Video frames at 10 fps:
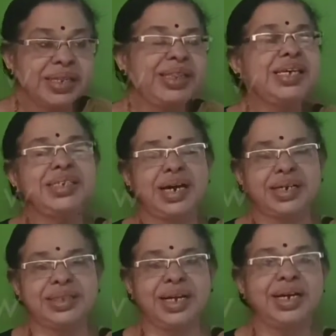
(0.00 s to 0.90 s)
These
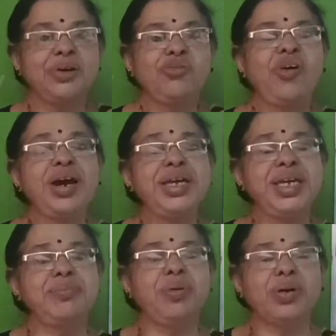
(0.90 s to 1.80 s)
are the
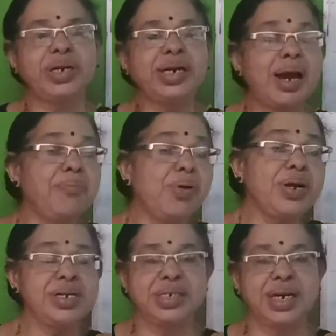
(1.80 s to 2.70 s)
5 important
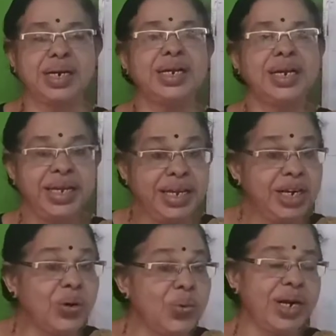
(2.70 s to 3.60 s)
components are
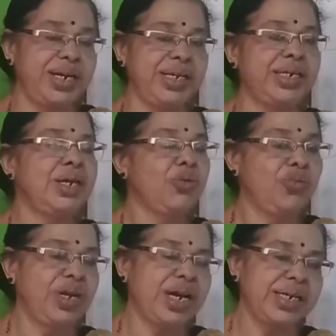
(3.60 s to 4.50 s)
included in
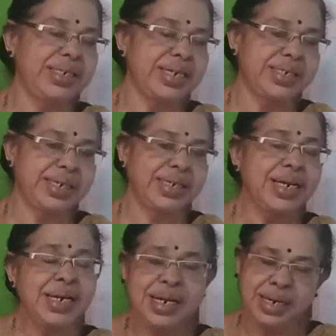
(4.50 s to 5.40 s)
financial
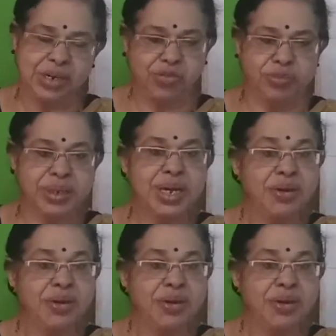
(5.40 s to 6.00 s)
sector reforms.